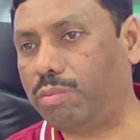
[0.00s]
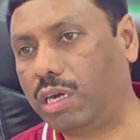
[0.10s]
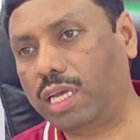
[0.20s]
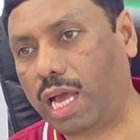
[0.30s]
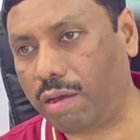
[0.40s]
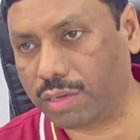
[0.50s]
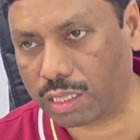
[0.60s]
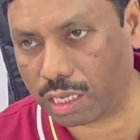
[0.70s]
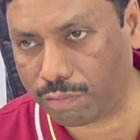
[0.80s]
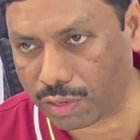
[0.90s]
body having the
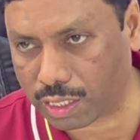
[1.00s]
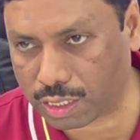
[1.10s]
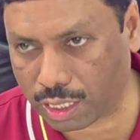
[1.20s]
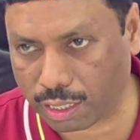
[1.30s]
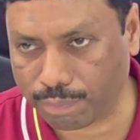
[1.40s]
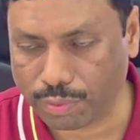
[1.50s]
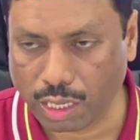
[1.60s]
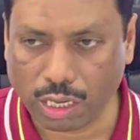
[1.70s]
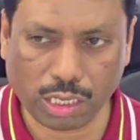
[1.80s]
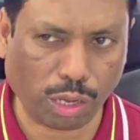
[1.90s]
infection.
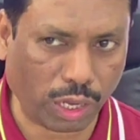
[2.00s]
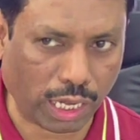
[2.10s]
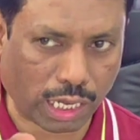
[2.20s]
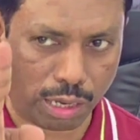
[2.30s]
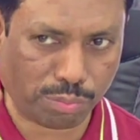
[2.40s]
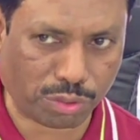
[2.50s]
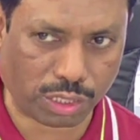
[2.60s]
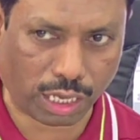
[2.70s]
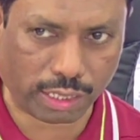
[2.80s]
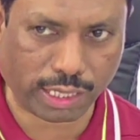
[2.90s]
Now I come to the
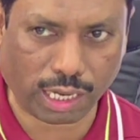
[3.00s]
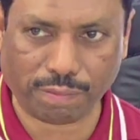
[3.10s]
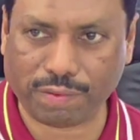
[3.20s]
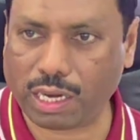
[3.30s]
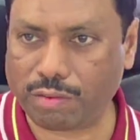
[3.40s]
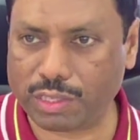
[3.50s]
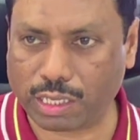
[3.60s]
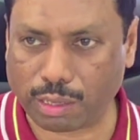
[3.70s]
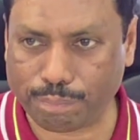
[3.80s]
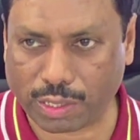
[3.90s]
another level of the
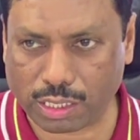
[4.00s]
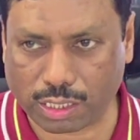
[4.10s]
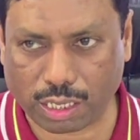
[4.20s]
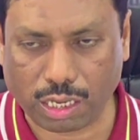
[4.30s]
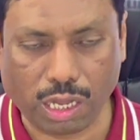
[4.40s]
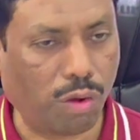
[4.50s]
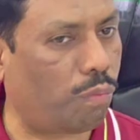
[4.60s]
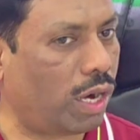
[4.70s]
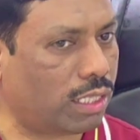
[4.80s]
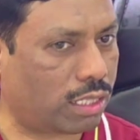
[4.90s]
temperature.
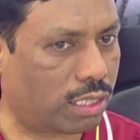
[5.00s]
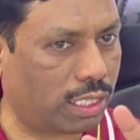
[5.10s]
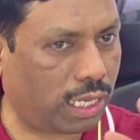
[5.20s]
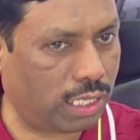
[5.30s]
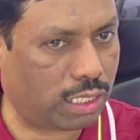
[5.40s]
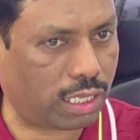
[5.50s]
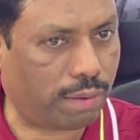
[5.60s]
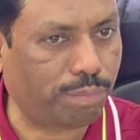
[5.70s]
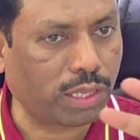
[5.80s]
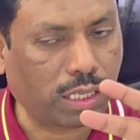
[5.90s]
Once there is the
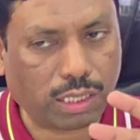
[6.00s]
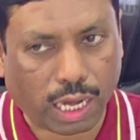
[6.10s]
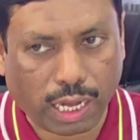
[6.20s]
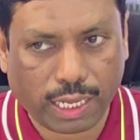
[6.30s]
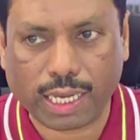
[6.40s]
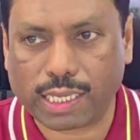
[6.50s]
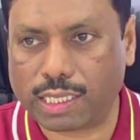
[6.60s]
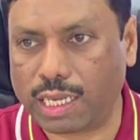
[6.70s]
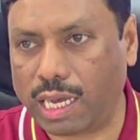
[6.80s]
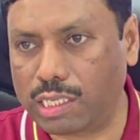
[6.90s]

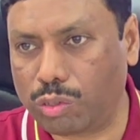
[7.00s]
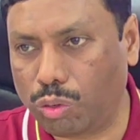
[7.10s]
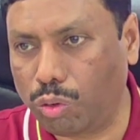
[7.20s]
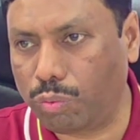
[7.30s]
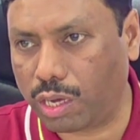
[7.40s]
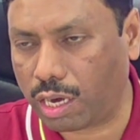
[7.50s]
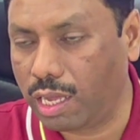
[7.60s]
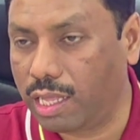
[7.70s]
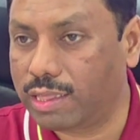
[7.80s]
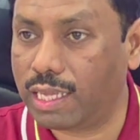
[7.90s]
anorexia is over,
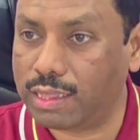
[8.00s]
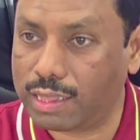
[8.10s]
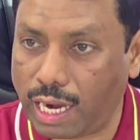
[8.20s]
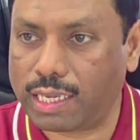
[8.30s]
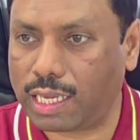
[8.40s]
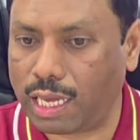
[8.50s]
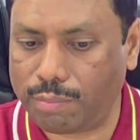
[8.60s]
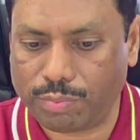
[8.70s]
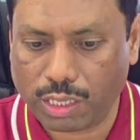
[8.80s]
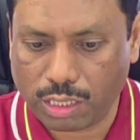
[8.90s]
then that
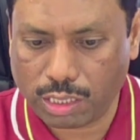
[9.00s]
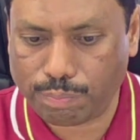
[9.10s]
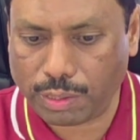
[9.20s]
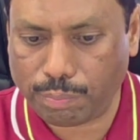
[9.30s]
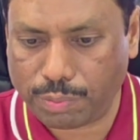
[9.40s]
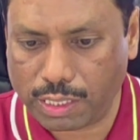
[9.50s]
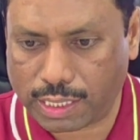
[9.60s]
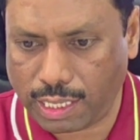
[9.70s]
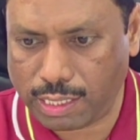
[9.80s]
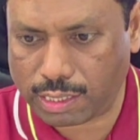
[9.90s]
time the people
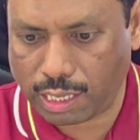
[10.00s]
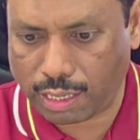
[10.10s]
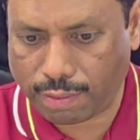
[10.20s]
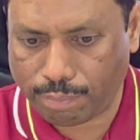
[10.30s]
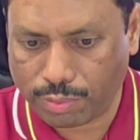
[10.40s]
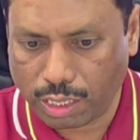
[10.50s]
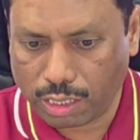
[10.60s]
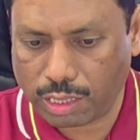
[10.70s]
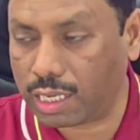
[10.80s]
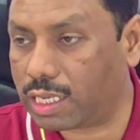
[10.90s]
says that
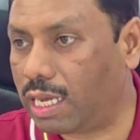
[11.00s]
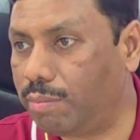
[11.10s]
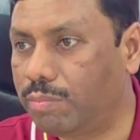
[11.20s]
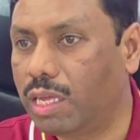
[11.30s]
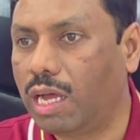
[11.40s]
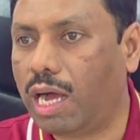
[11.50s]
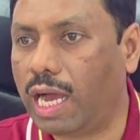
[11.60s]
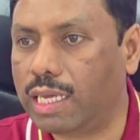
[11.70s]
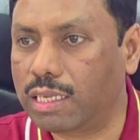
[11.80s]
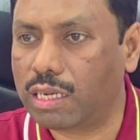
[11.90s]
time
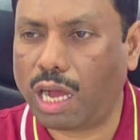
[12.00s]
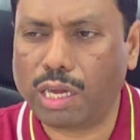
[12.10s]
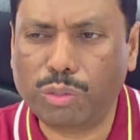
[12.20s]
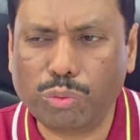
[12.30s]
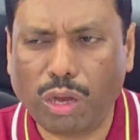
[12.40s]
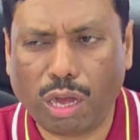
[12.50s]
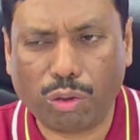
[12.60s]
I do have